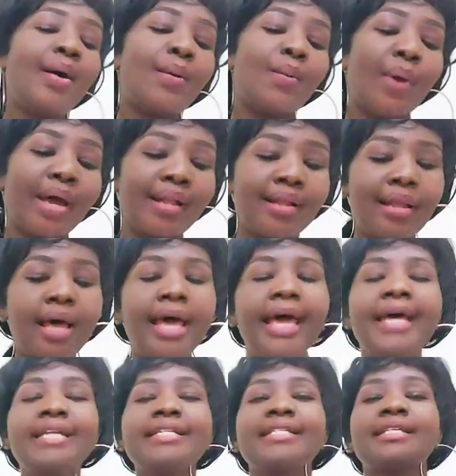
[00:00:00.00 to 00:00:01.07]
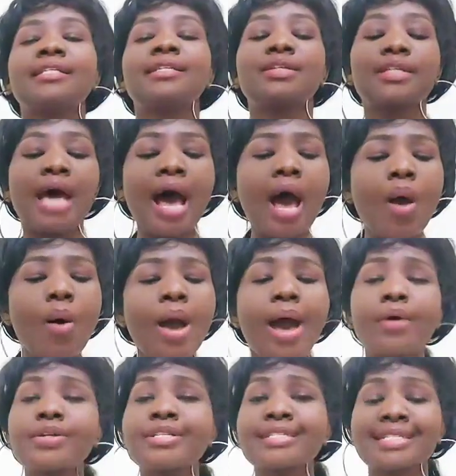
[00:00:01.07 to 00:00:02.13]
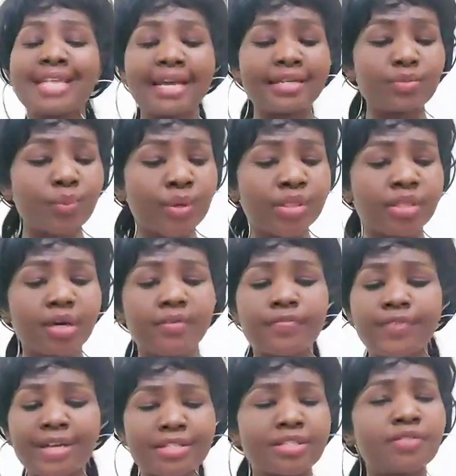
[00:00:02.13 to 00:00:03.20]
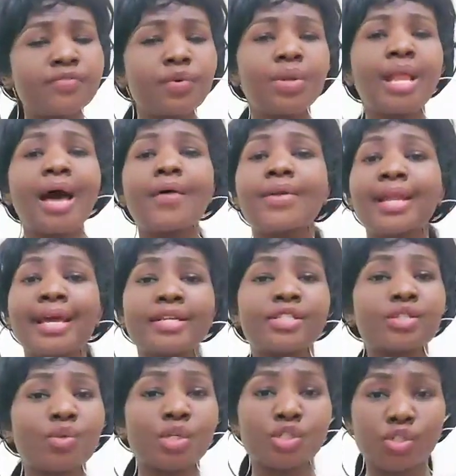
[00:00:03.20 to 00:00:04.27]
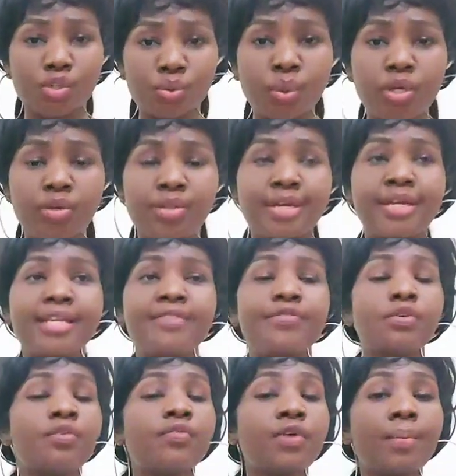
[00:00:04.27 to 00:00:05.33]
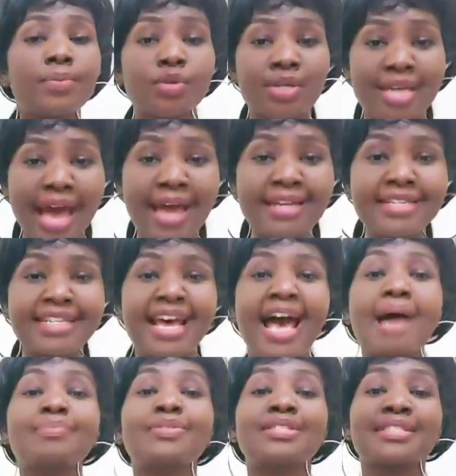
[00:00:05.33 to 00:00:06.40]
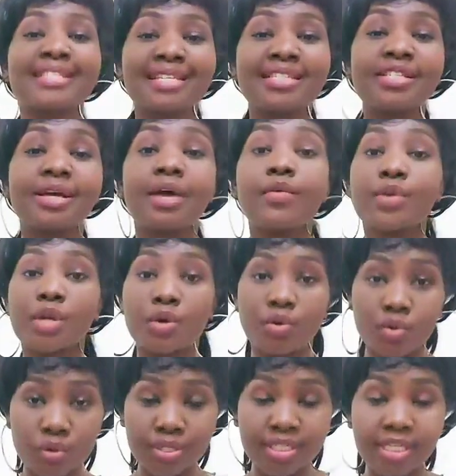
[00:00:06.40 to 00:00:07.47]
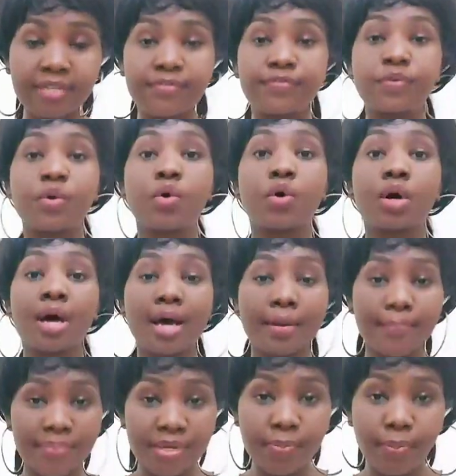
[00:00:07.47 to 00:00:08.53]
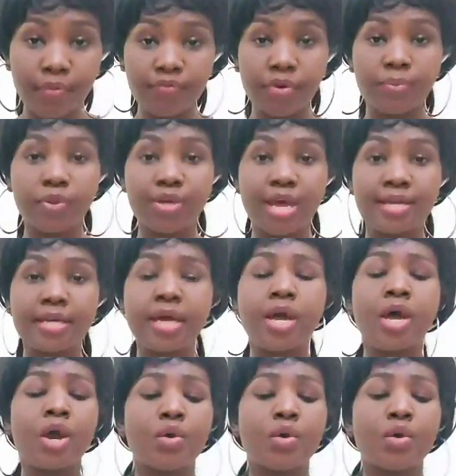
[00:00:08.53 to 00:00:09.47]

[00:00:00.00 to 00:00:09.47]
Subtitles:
Well, and now I would start with, first of all, I would like to assure you that if you're from Uganda, I'm still recruiting for people from Uganda.